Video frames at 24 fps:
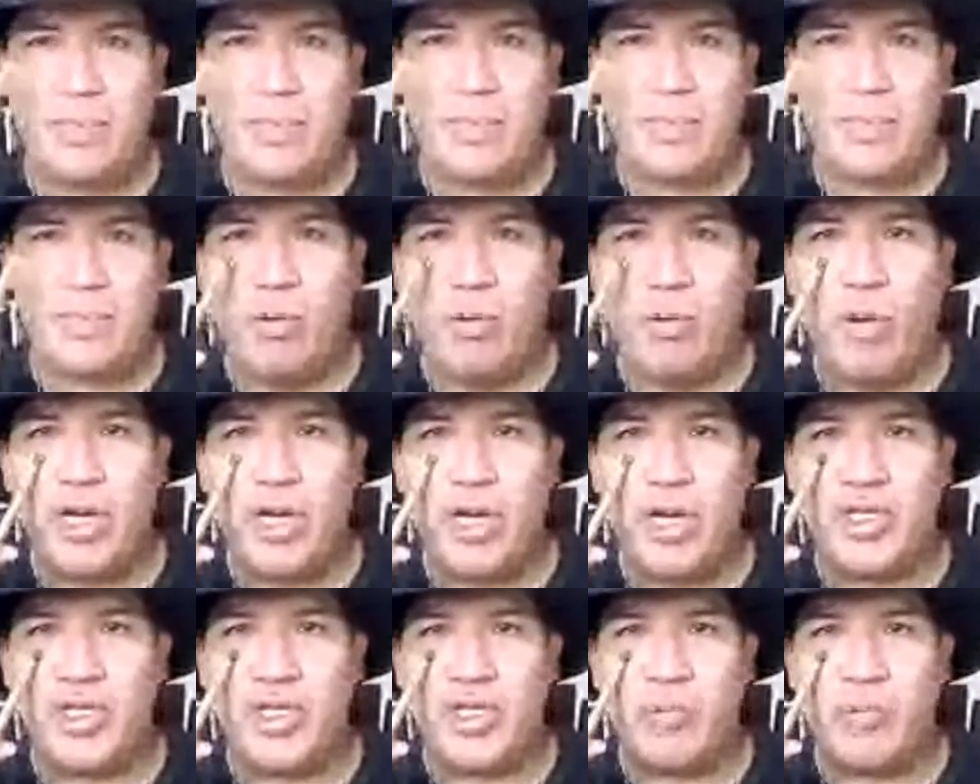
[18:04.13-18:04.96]
What
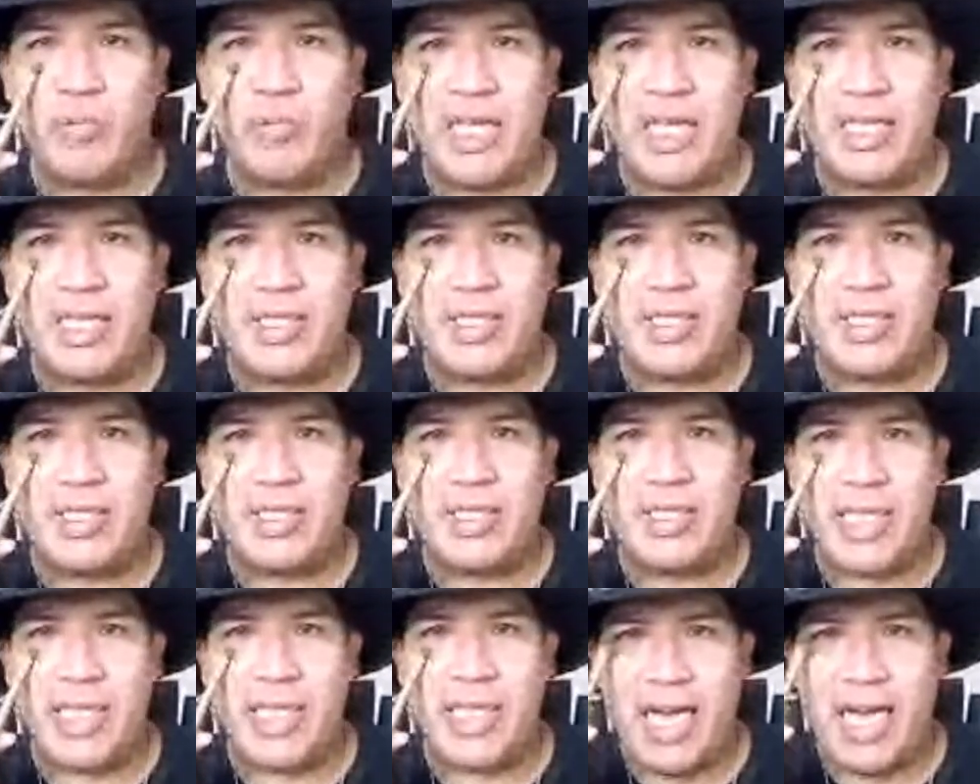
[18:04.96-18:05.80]
is your right
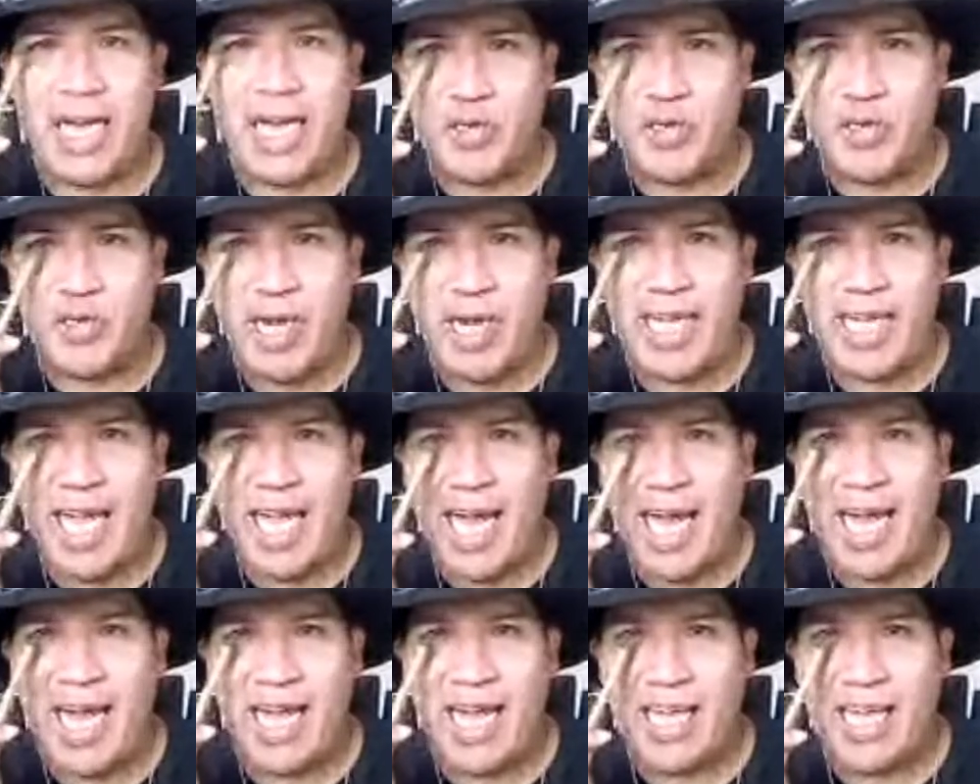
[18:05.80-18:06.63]
side, your right
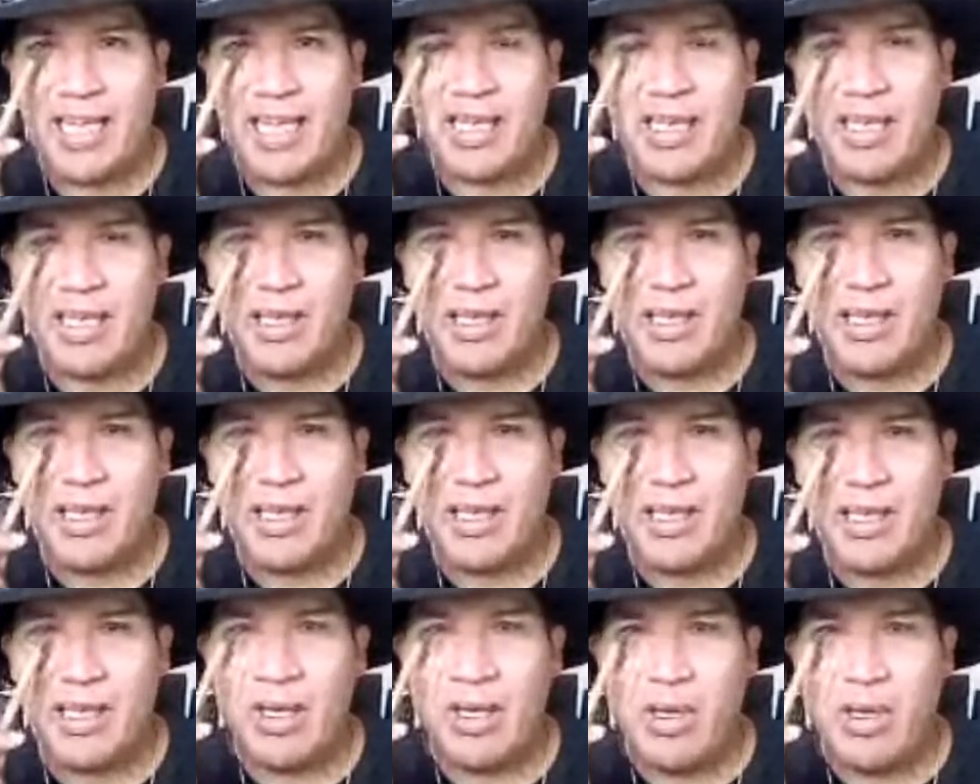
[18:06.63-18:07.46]
eye?
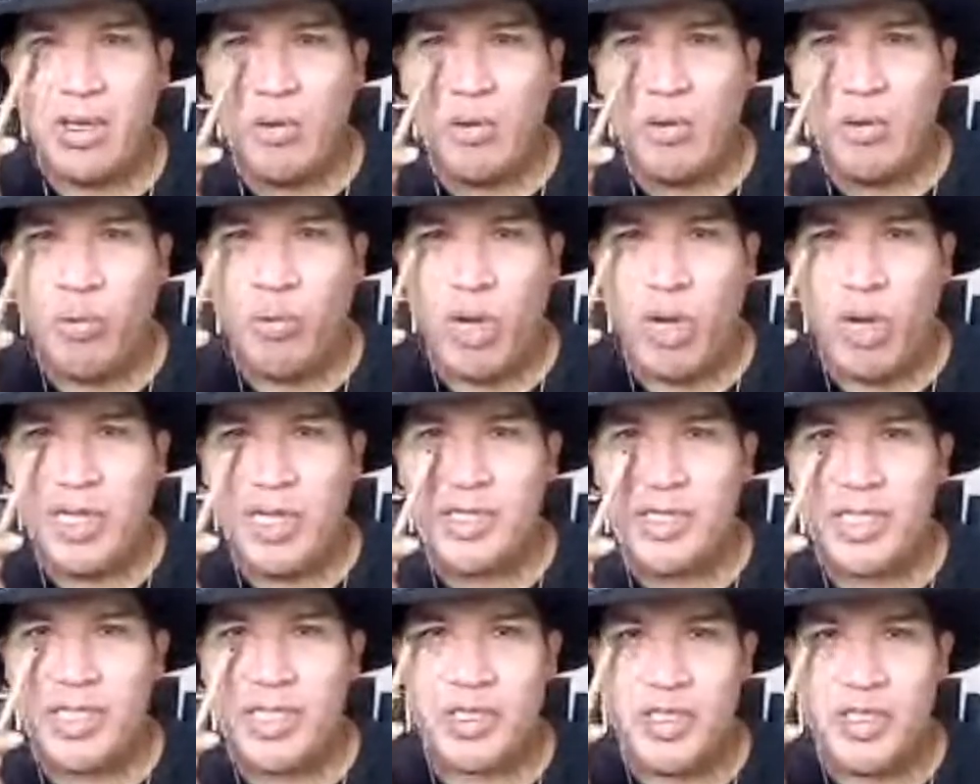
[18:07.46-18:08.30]
What is
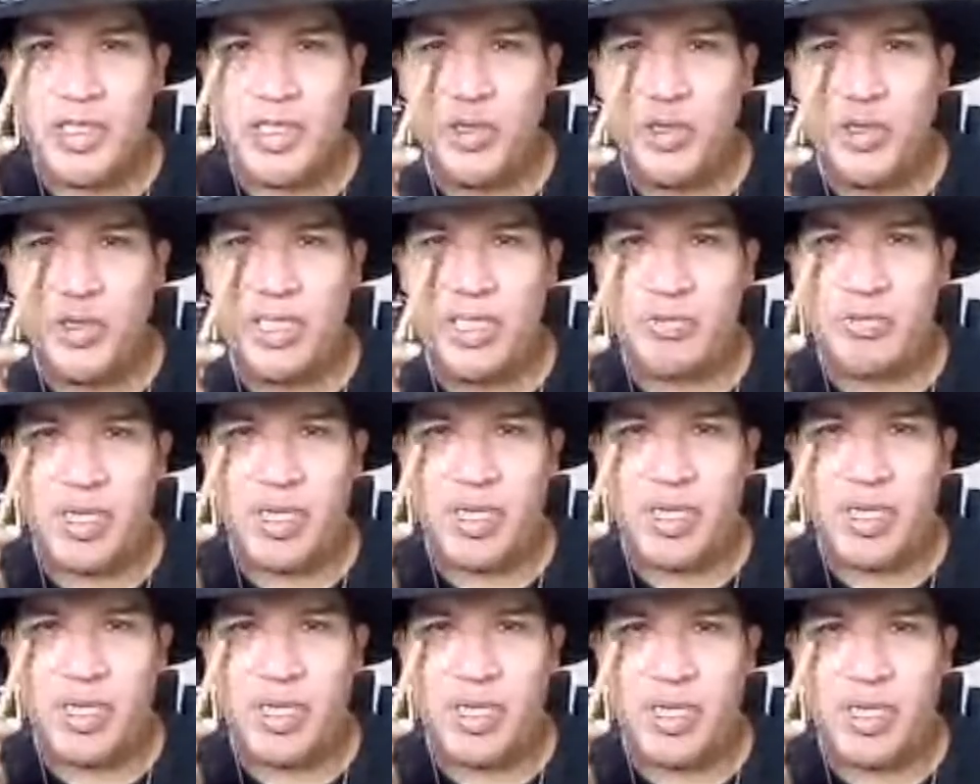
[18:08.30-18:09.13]
its duties?
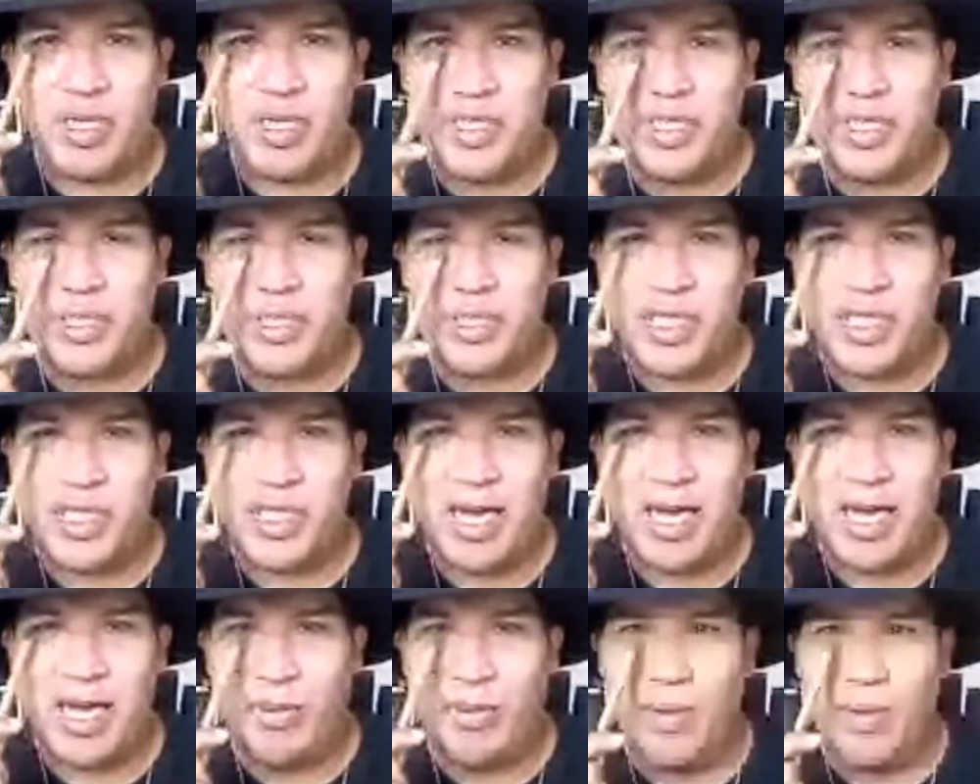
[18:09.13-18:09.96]
What is its
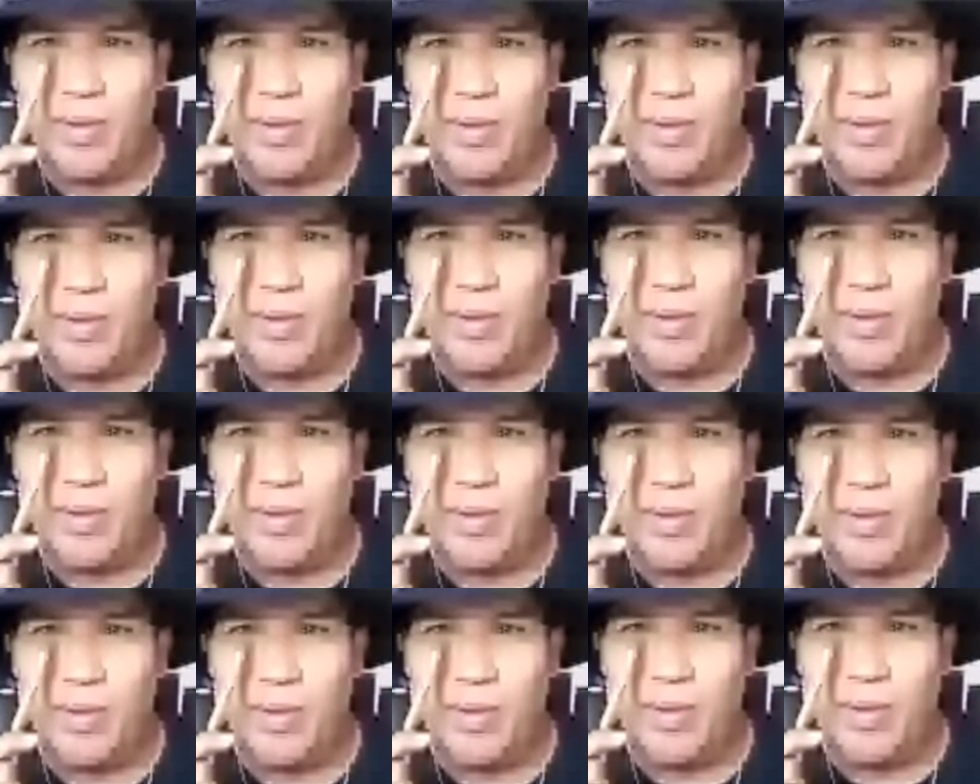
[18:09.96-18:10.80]
job?
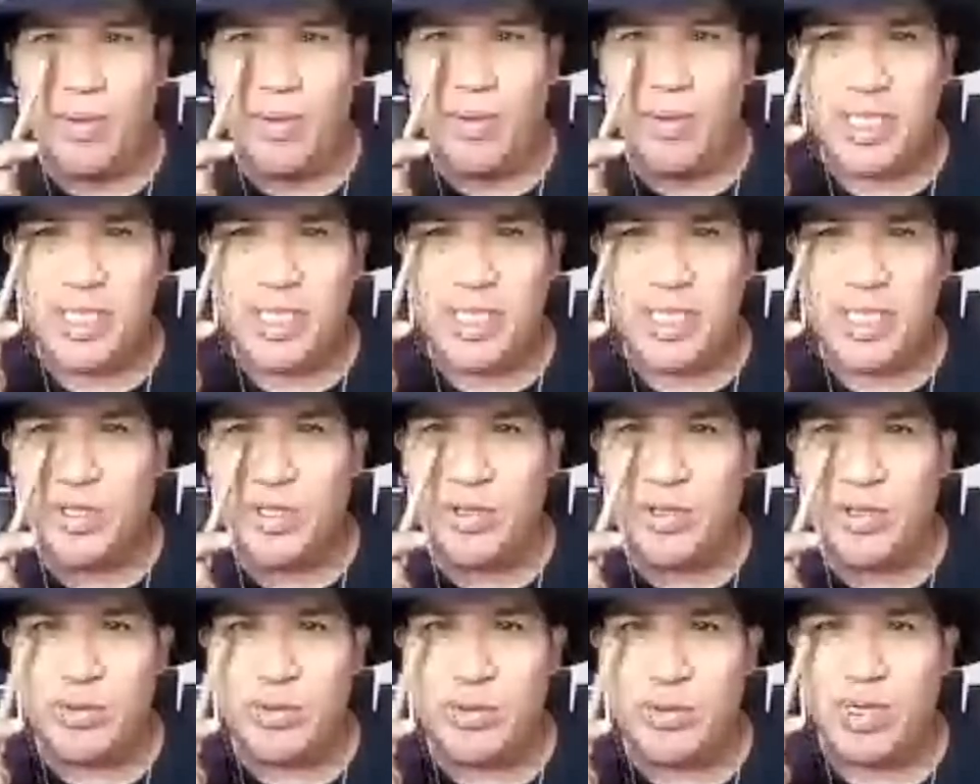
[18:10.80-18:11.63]
What does it
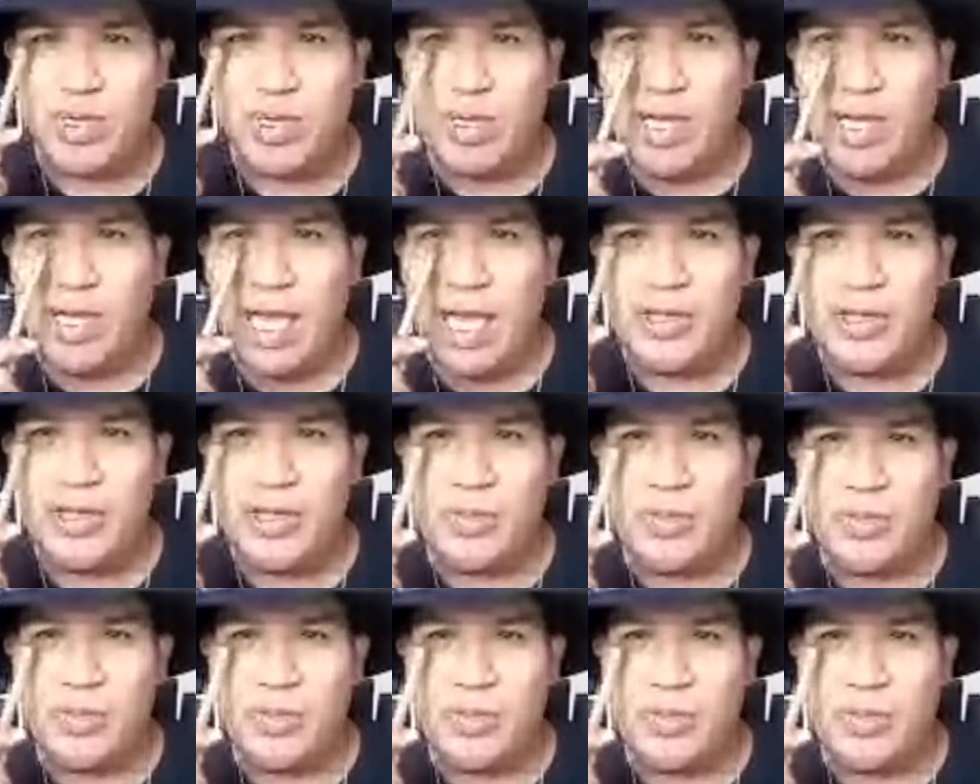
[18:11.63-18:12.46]
do? How
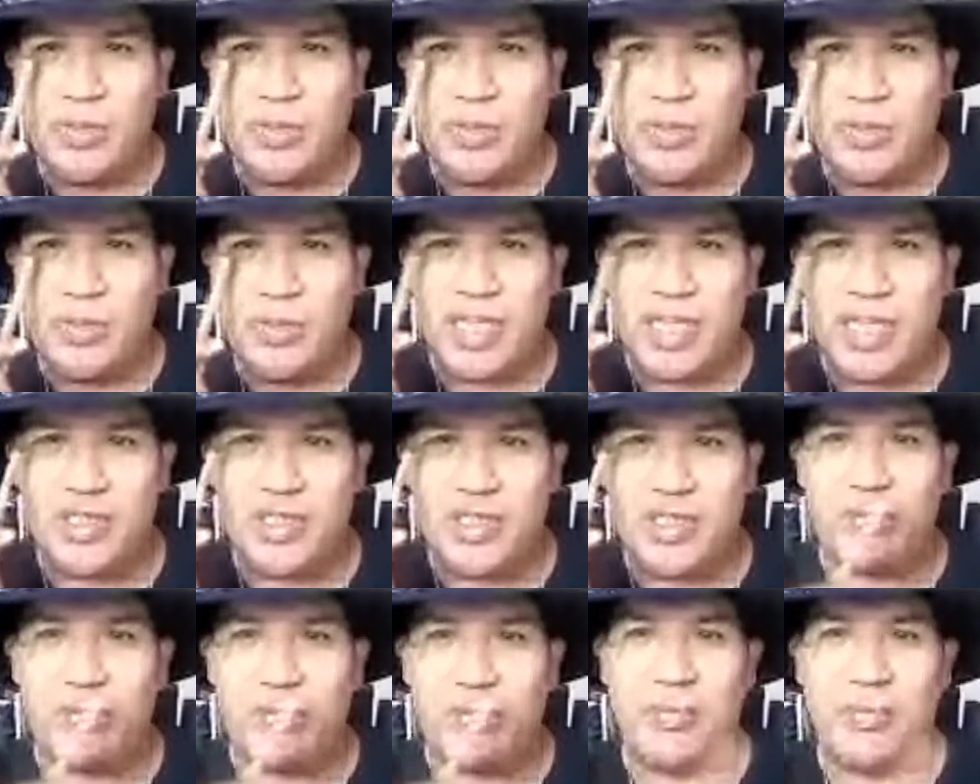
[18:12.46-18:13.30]
does it protect
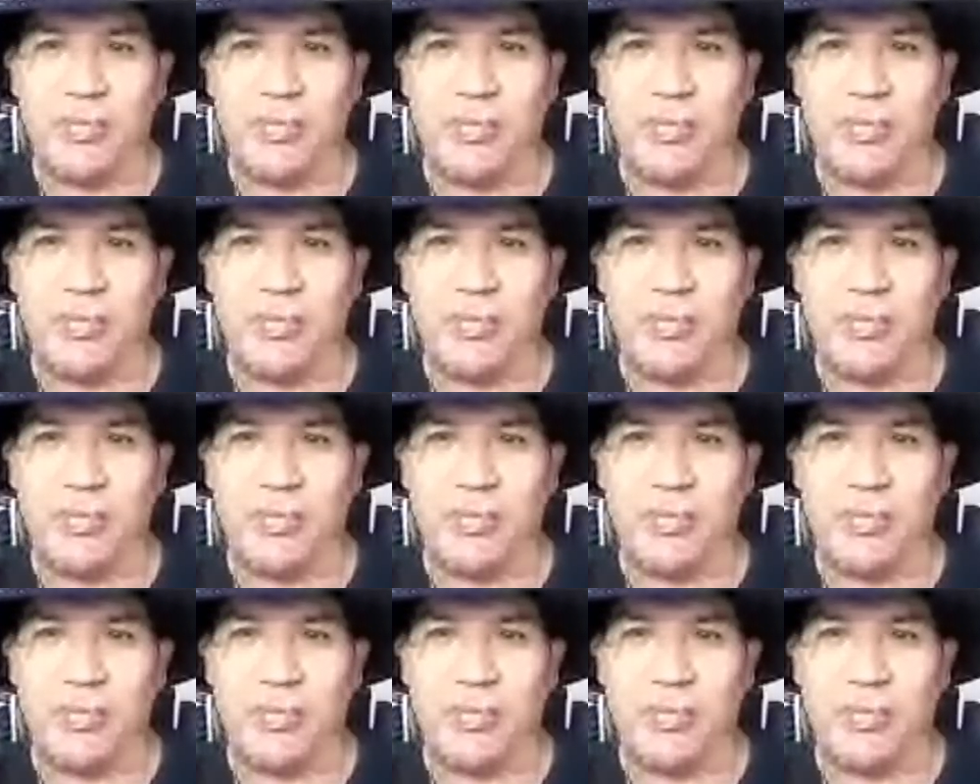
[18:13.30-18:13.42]
you?